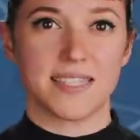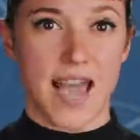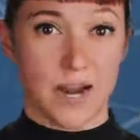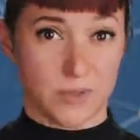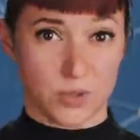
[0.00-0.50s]
the
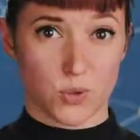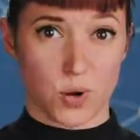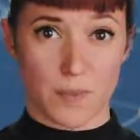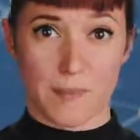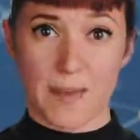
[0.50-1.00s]
atoms are
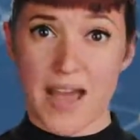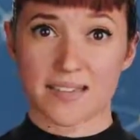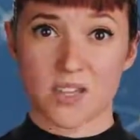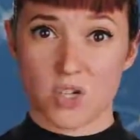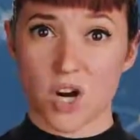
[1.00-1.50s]
sorted by
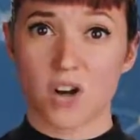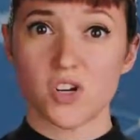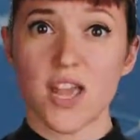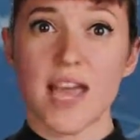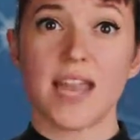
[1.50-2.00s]
mass and
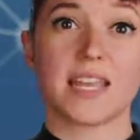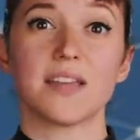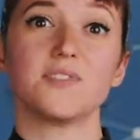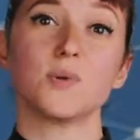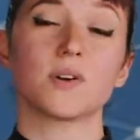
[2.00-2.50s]
charge, and it
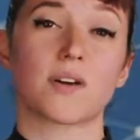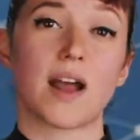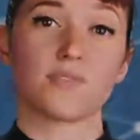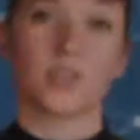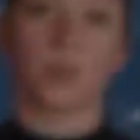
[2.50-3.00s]
gives you a graph that